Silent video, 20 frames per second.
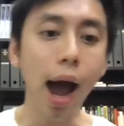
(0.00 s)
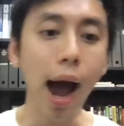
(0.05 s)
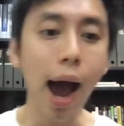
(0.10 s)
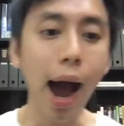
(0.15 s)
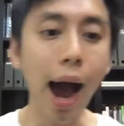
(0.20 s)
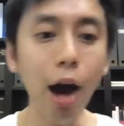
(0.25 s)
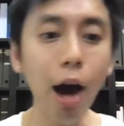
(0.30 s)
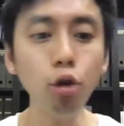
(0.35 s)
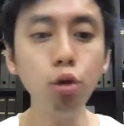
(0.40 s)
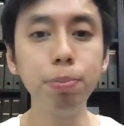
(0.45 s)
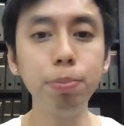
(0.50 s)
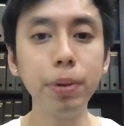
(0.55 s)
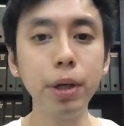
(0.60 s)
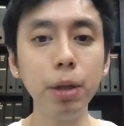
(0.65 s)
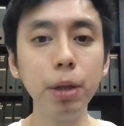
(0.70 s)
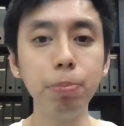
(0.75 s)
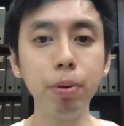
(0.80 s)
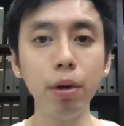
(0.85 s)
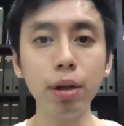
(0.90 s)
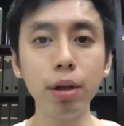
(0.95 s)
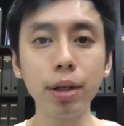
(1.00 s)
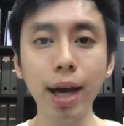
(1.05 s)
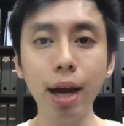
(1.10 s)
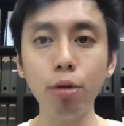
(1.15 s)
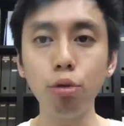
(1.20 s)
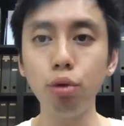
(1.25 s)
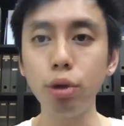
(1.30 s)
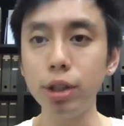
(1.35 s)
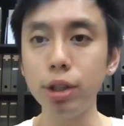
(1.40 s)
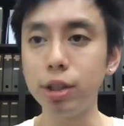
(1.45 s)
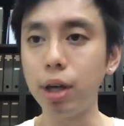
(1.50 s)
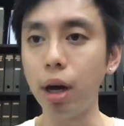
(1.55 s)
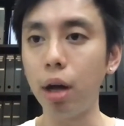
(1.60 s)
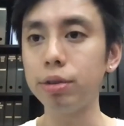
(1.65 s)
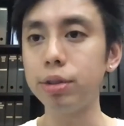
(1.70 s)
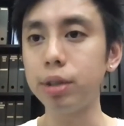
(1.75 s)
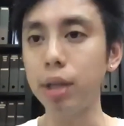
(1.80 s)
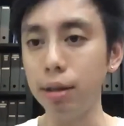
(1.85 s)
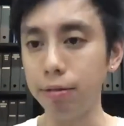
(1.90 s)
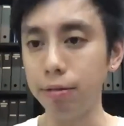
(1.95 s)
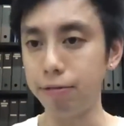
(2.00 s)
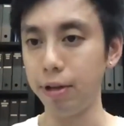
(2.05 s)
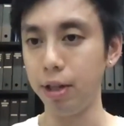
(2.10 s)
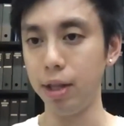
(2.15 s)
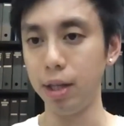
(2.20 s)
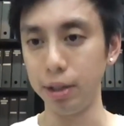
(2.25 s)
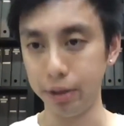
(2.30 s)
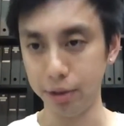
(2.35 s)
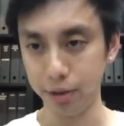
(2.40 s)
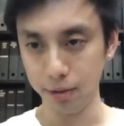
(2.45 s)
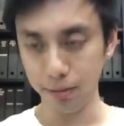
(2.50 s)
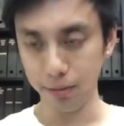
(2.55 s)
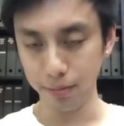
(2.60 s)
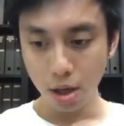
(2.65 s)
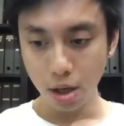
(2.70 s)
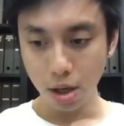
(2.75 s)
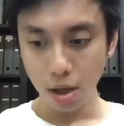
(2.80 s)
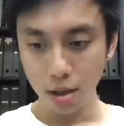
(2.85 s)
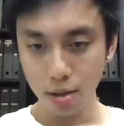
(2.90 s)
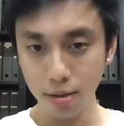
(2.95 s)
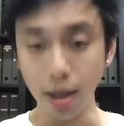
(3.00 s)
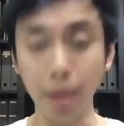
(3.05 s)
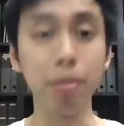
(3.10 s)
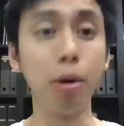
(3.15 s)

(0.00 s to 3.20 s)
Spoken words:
How do people get results in fitness? Number